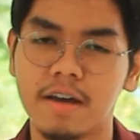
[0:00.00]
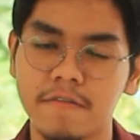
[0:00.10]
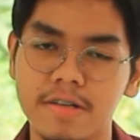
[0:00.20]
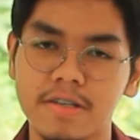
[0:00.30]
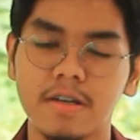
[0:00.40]

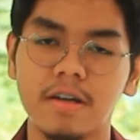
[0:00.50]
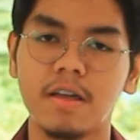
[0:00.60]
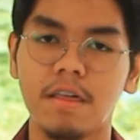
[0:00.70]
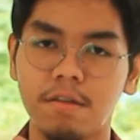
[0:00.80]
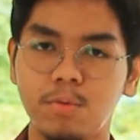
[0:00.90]
efforts
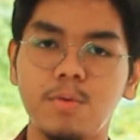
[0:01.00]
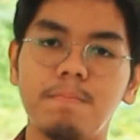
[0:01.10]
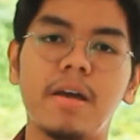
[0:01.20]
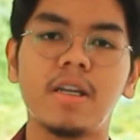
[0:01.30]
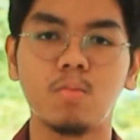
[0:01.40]
through
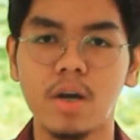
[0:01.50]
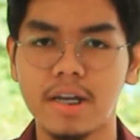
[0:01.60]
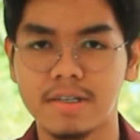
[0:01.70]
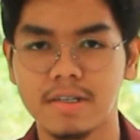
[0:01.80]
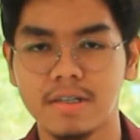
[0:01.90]
many
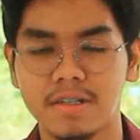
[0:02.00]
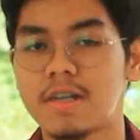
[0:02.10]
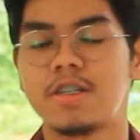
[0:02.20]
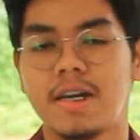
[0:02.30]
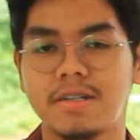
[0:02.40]
ways,
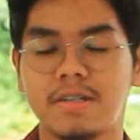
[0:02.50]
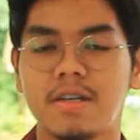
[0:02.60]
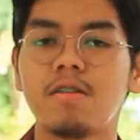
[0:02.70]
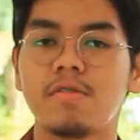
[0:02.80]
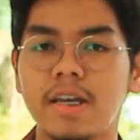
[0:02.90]
such as
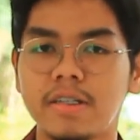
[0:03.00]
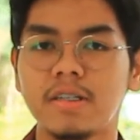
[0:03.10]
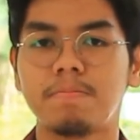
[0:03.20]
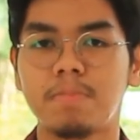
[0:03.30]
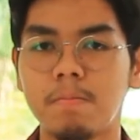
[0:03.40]
educating
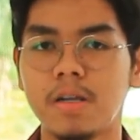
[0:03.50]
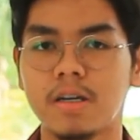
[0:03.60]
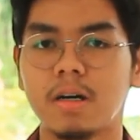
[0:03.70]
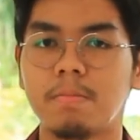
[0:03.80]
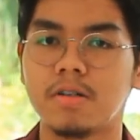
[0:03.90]
the public
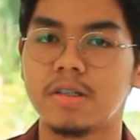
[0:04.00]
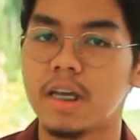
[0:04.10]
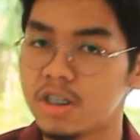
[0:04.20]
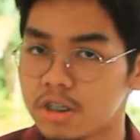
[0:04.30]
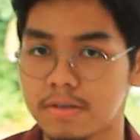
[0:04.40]
about the
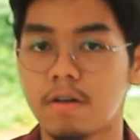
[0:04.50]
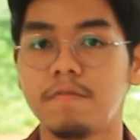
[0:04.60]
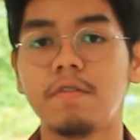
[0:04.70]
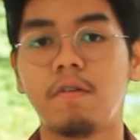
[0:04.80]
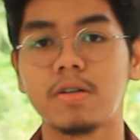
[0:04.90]
dangers of
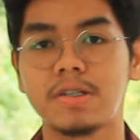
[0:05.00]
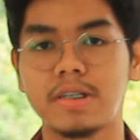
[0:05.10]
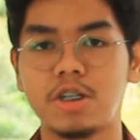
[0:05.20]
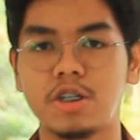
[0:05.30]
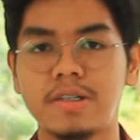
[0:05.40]

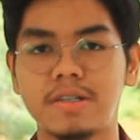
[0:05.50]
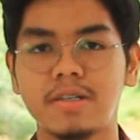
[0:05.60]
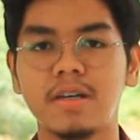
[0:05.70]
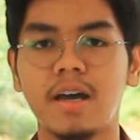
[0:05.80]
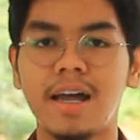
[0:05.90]
deforestation
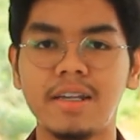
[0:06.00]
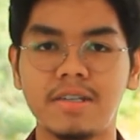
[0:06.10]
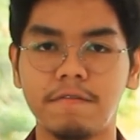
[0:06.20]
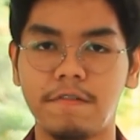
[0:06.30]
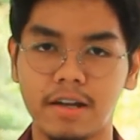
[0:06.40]
and its
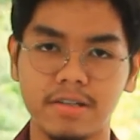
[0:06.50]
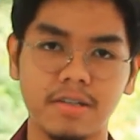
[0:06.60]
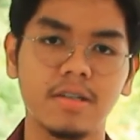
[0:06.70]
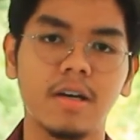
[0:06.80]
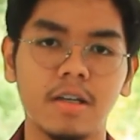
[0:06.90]
effects
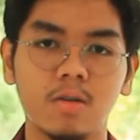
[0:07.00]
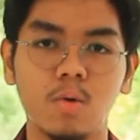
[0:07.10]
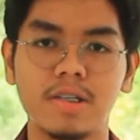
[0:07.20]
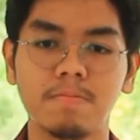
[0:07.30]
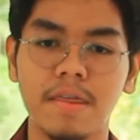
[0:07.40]

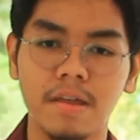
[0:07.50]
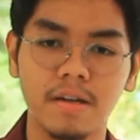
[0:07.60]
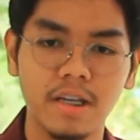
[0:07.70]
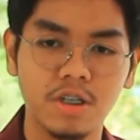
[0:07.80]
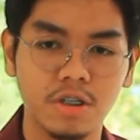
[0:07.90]
towards Mother
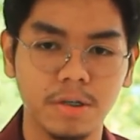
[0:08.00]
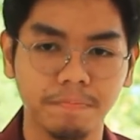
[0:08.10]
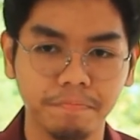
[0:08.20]
Nature.